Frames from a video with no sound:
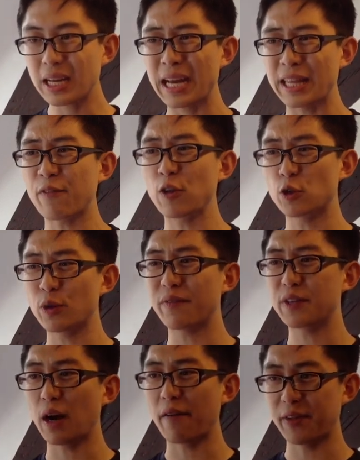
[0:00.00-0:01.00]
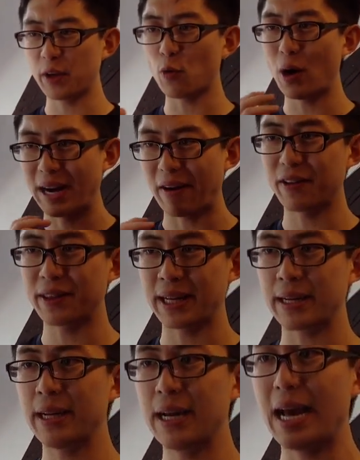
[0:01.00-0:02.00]
I think for street photography, you want
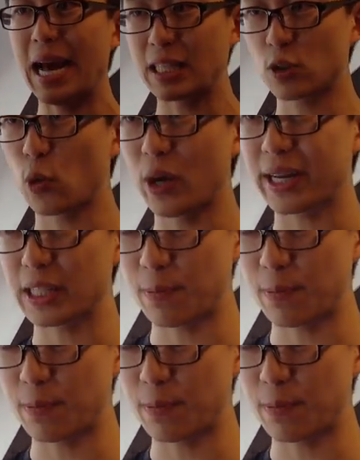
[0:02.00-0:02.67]
everything as quick as